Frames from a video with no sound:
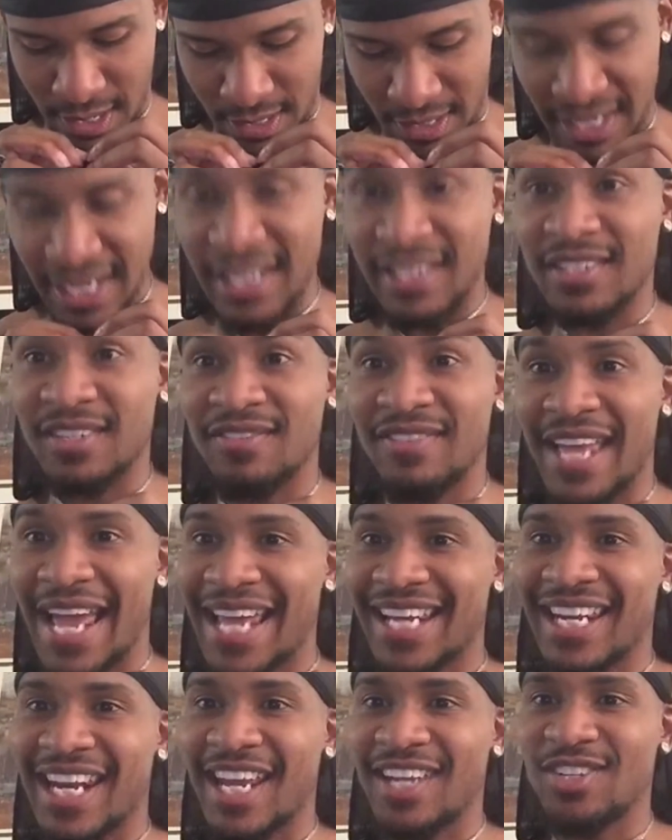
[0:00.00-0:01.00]
things of
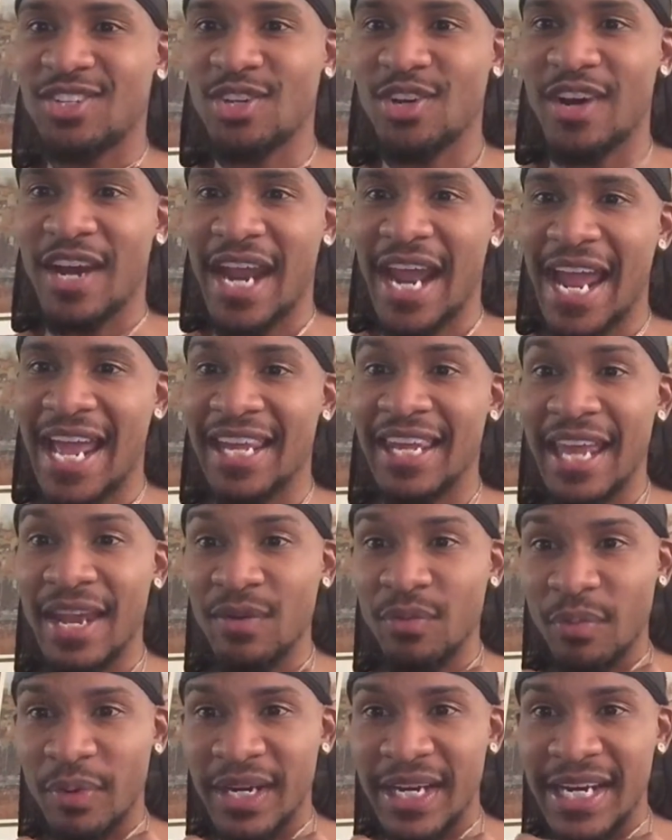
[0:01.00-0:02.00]
that nature. And they
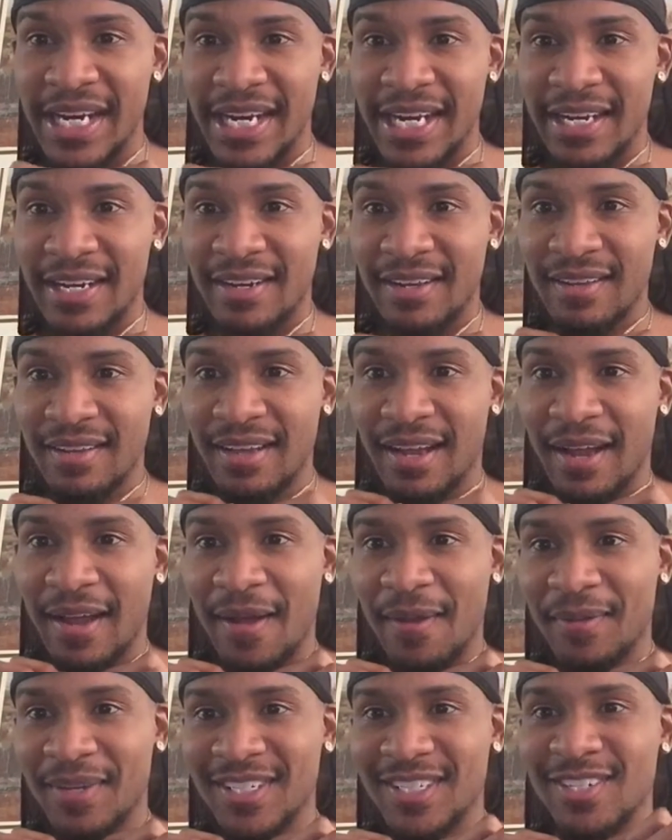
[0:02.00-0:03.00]
read,
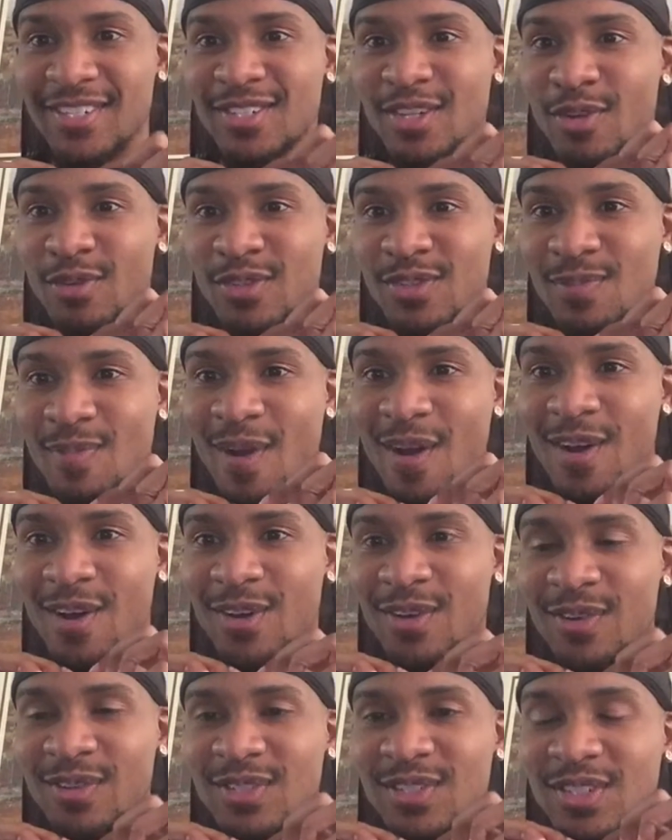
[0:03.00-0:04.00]
because it's so
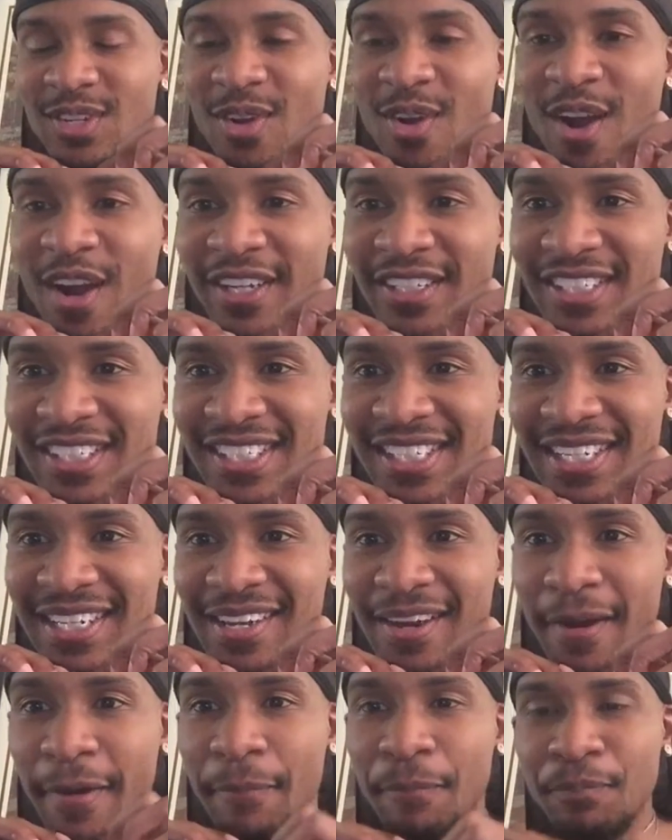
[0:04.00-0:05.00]
small, so hard to see
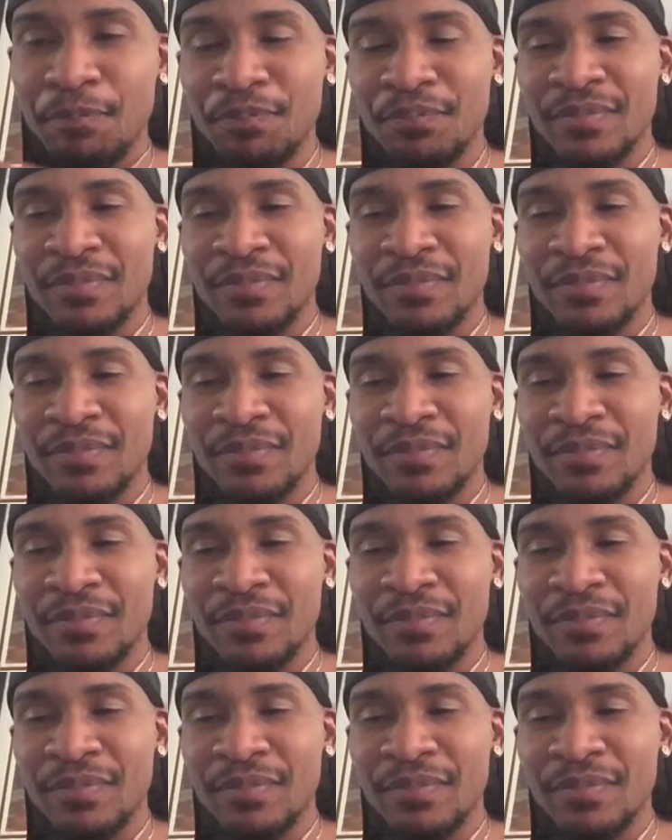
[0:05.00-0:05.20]
here.